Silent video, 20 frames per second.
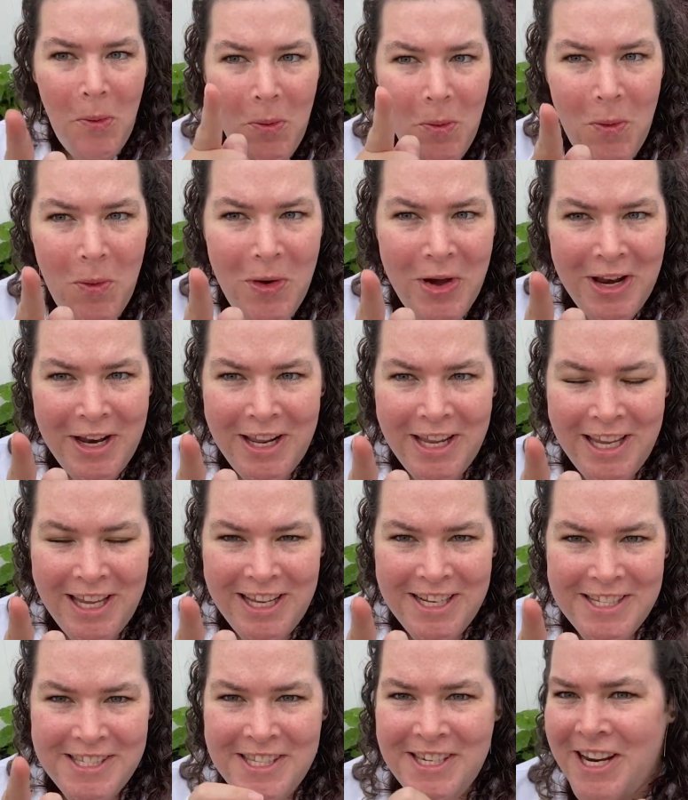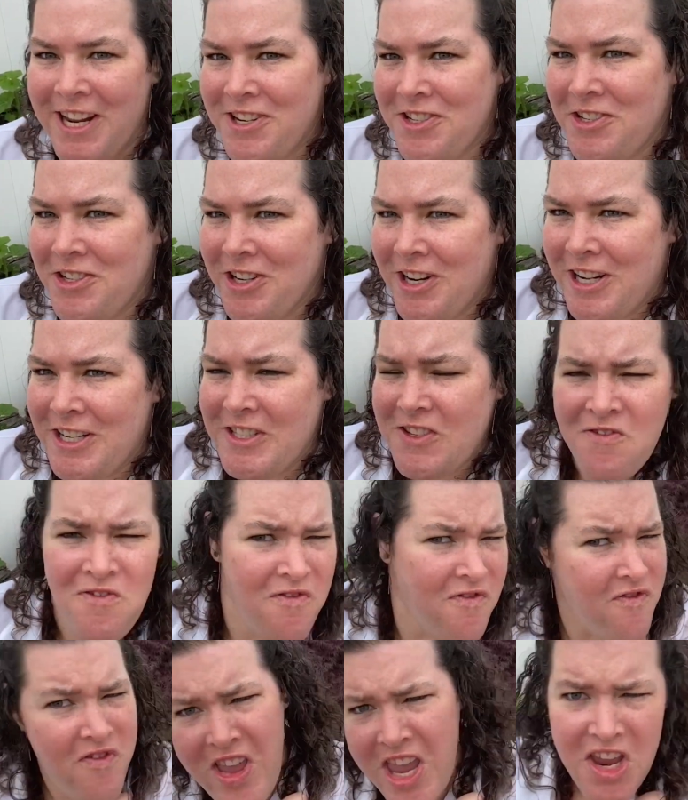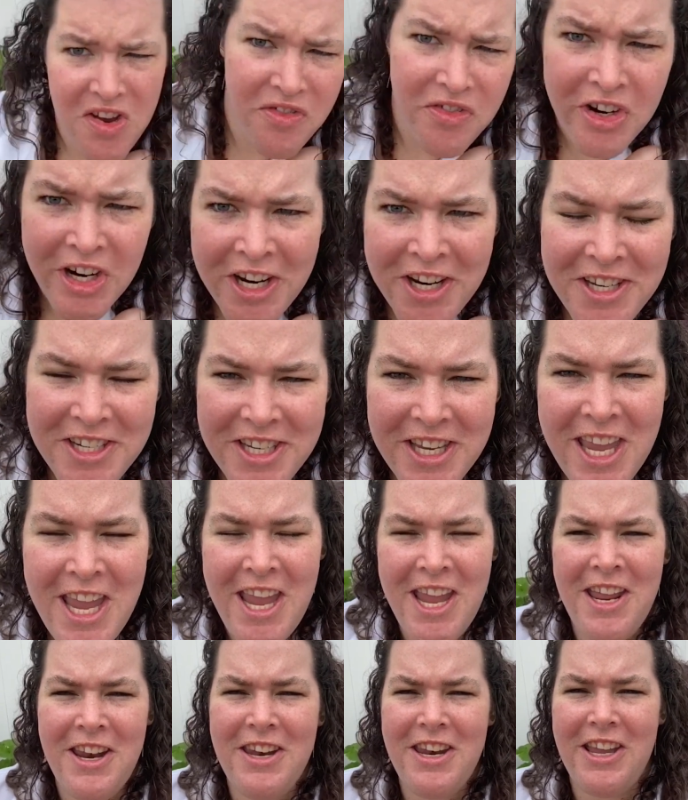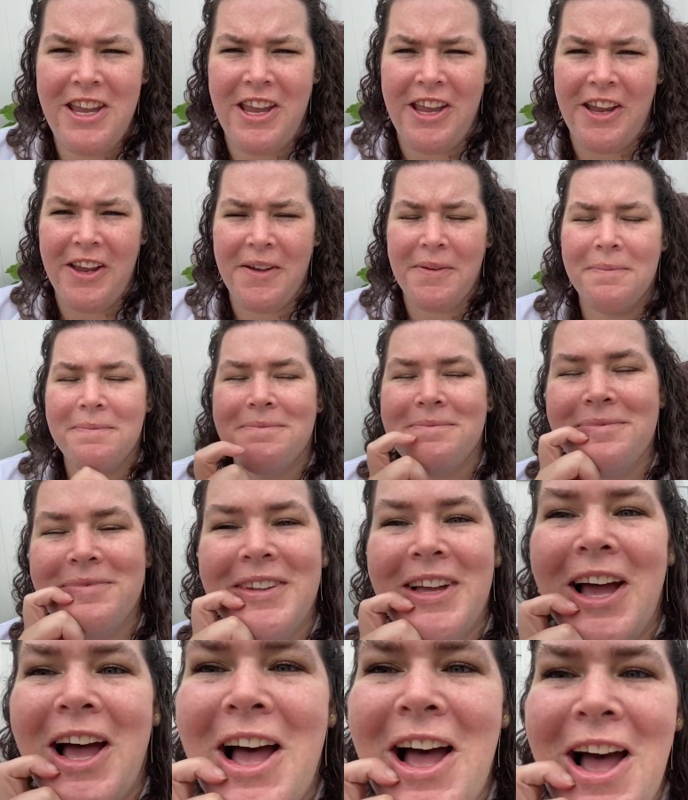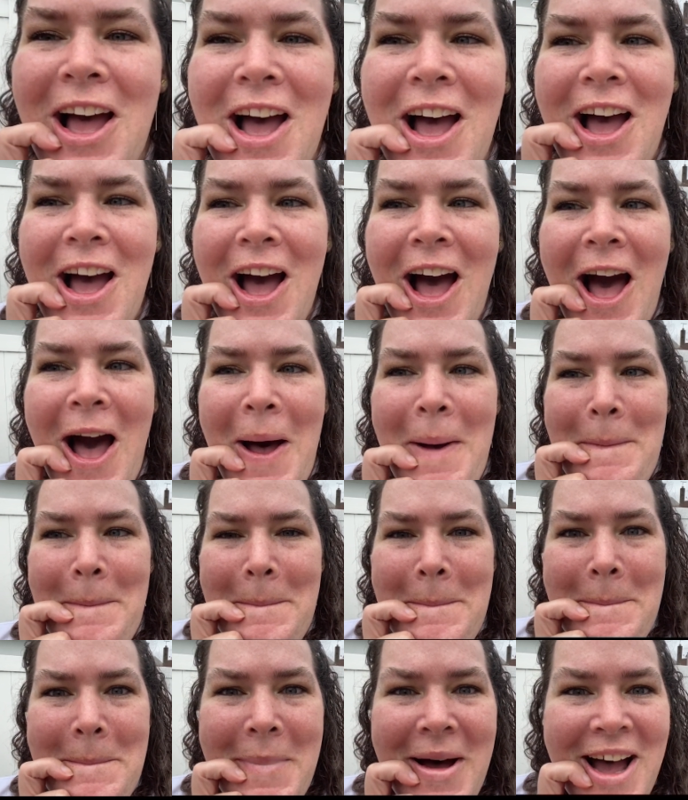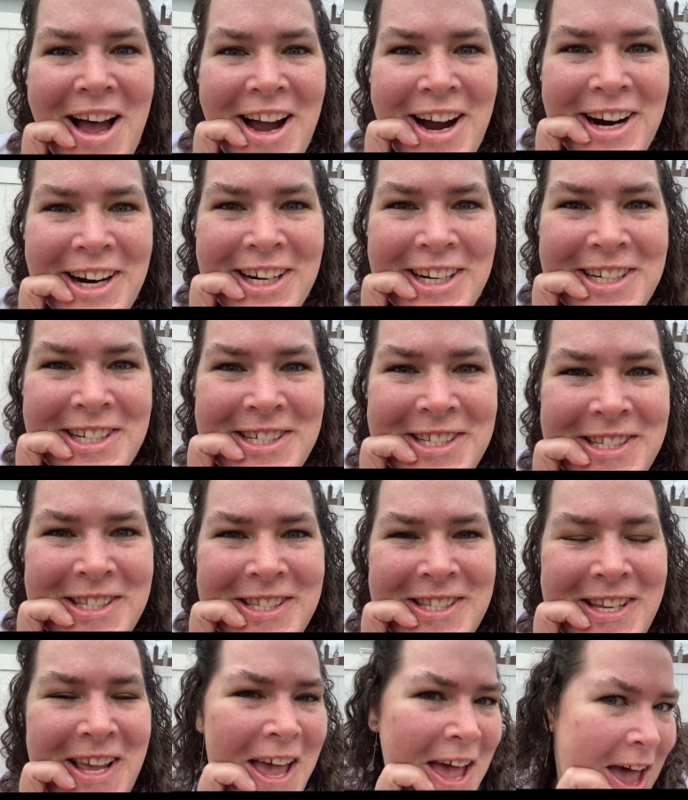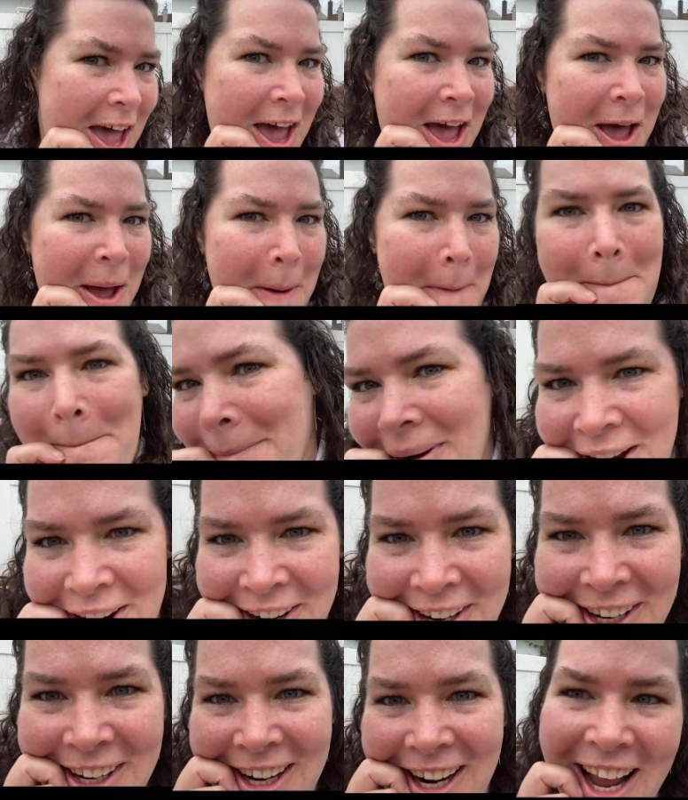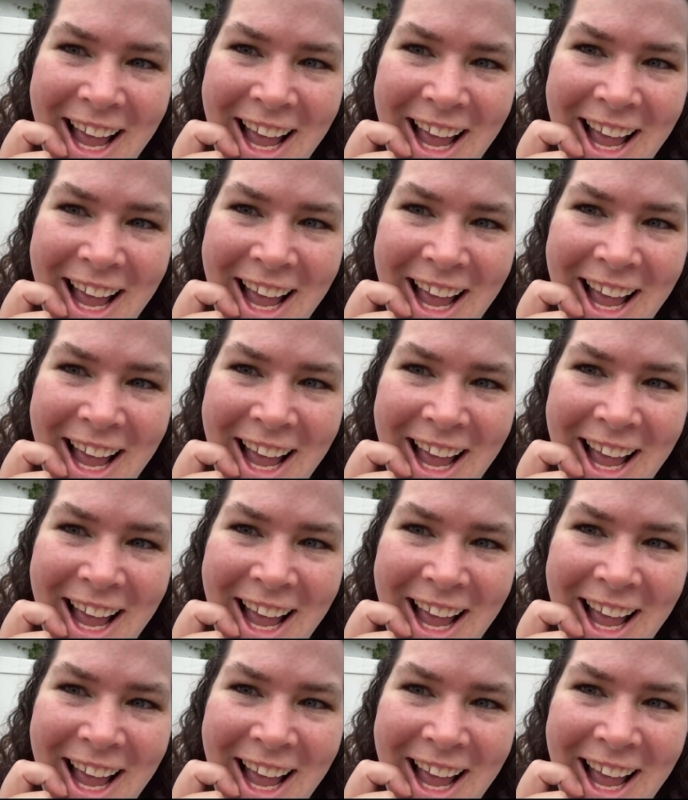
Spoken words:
What is an astronaut's favorite candy? A Mars bar.